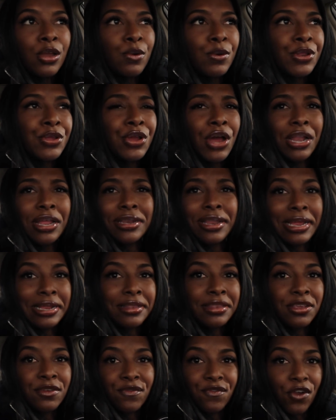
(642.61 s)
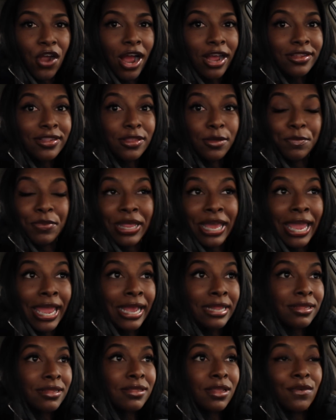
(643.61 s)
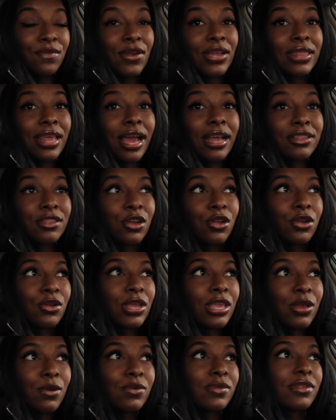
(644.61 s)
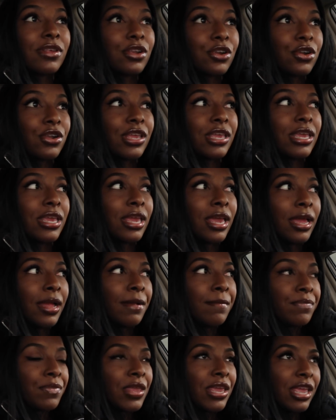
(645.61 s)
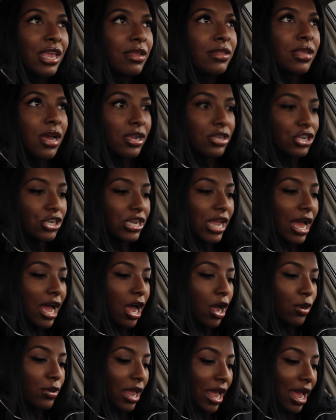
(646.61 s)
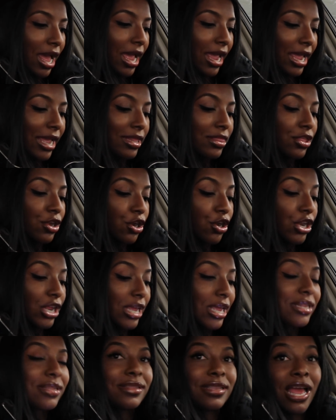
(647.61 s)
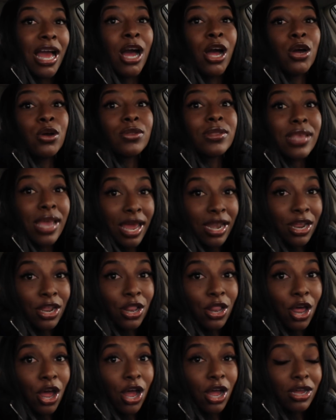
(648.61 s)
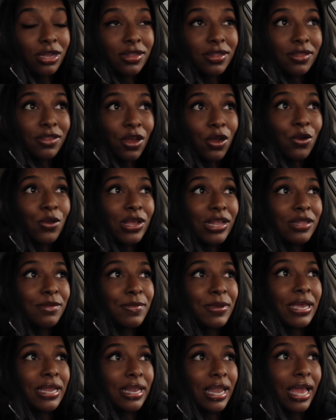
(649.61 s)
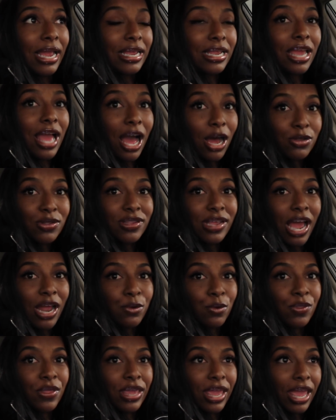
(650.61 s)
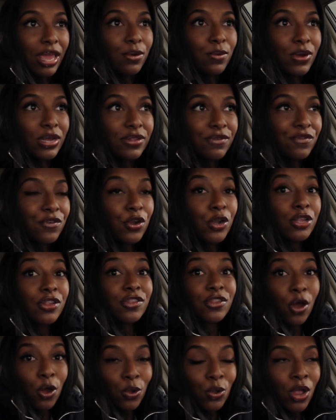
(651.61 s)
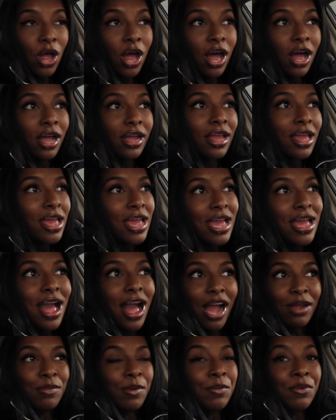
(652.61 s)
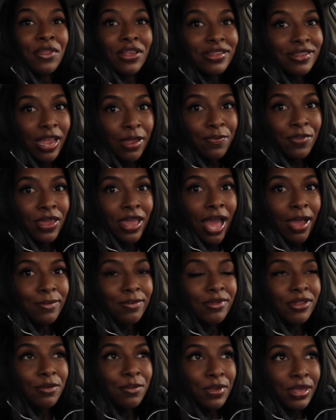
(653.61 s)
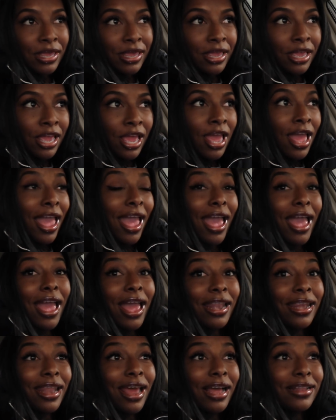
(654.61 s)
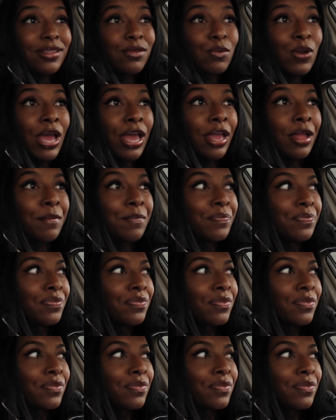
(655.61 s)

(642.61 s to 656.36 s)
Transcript: what do you call it, like defrost the planes and stuff like that. So he was literally, he touched down at eight thirty. It's now ten o'clock. So he's been like outside where the gate was for so long. I remember the same thing happened to me, and that's when I